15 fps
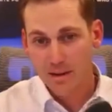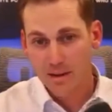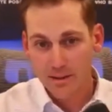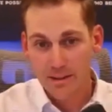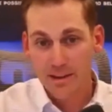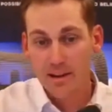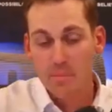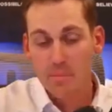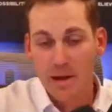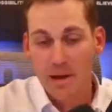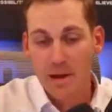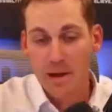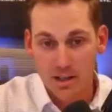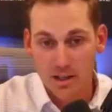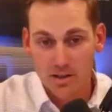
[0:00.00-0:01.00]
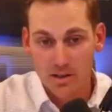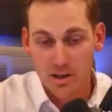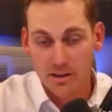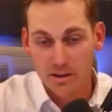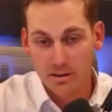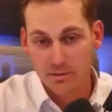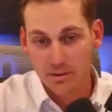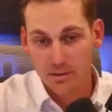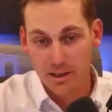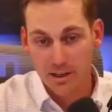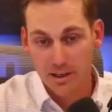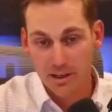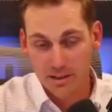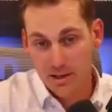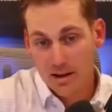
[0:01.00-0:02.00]
they compound on each other, right?
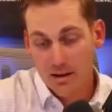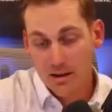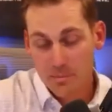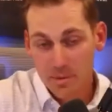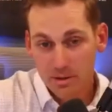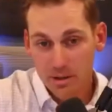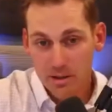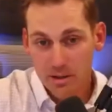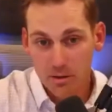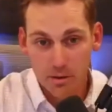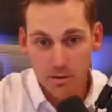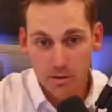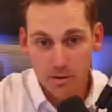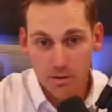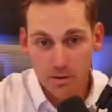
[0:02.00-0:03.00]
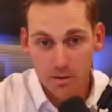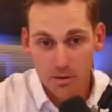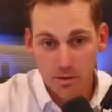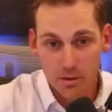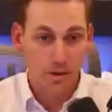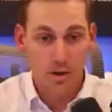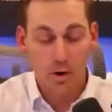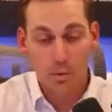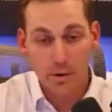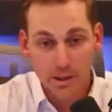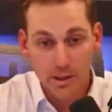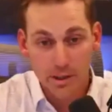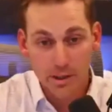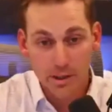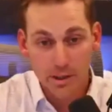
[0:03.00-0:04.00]
The accountability groups, knowing
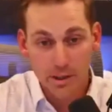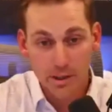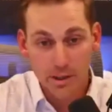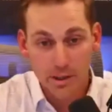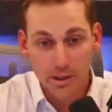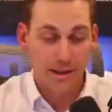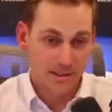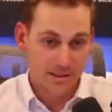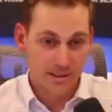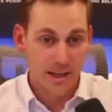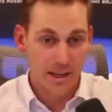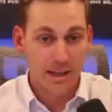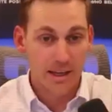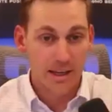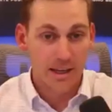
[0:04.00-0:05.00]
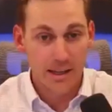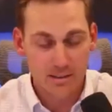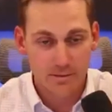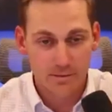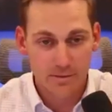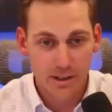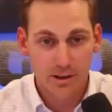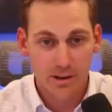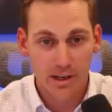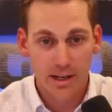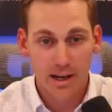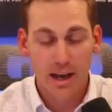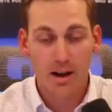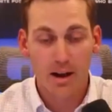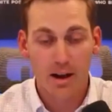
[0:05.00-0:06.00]
your why, saying yes and figuring it
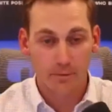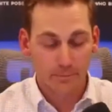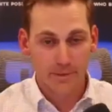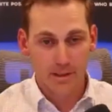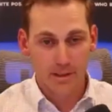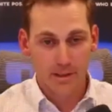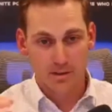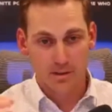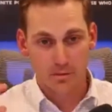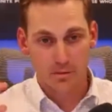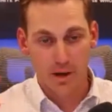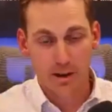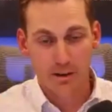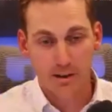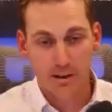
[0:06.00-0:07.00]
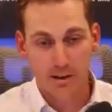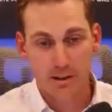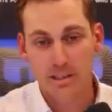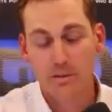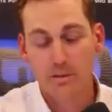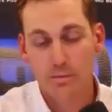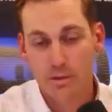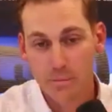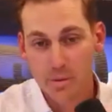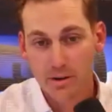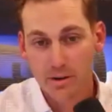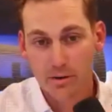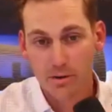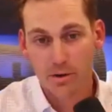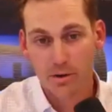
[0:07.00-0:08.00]
out, surrounding yourself with a peer
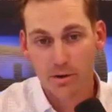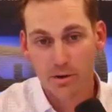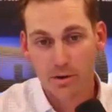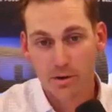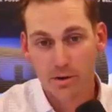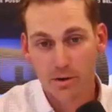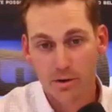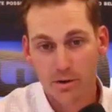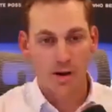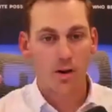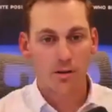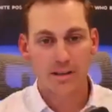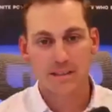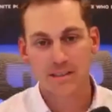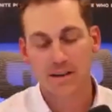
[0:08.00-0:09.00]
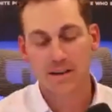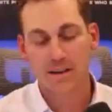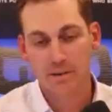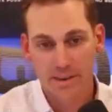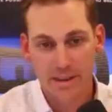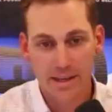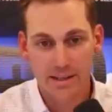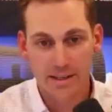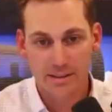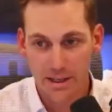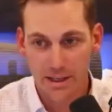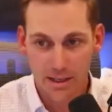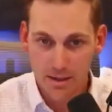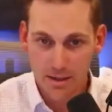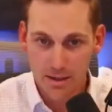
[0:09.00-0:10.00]
group, like all these different things,
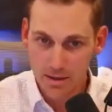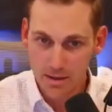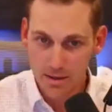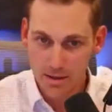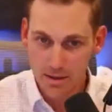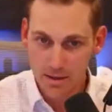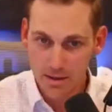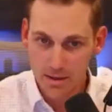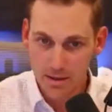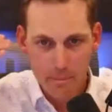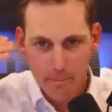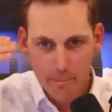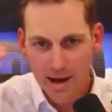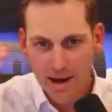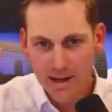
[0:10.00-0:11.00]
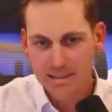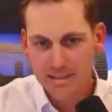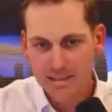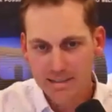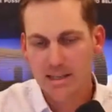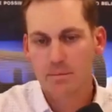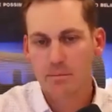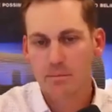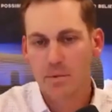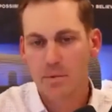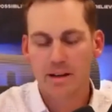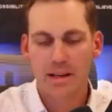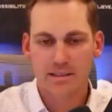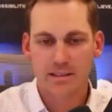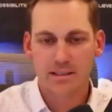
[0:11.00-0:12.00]
like all the Mindset Monday
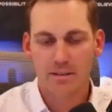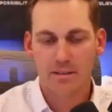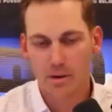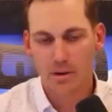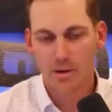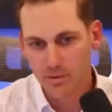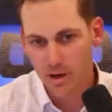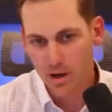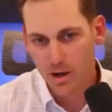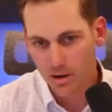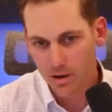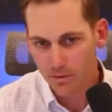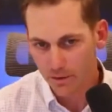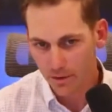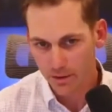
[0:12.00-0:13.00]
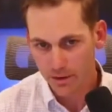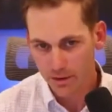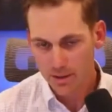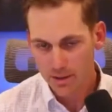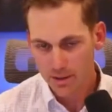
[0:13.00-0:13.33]
stuff that we've gone over.